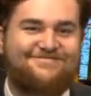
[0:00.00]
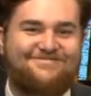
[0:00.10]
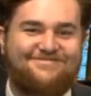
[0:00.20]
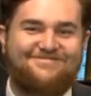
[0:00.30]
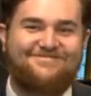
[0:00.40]

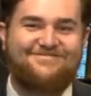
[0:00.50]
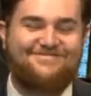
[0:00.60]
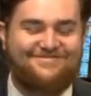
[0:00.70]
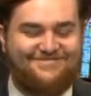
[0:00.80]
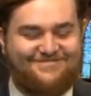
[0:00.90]

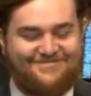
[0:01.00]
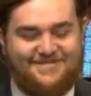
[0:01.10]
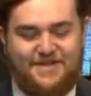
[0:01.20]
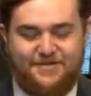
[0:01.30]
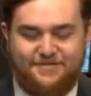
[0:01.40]

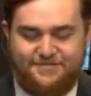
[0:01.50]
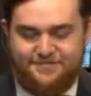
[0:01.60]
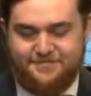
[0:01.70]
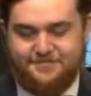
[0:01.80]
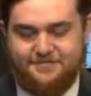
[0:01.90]
This person isn't speaking.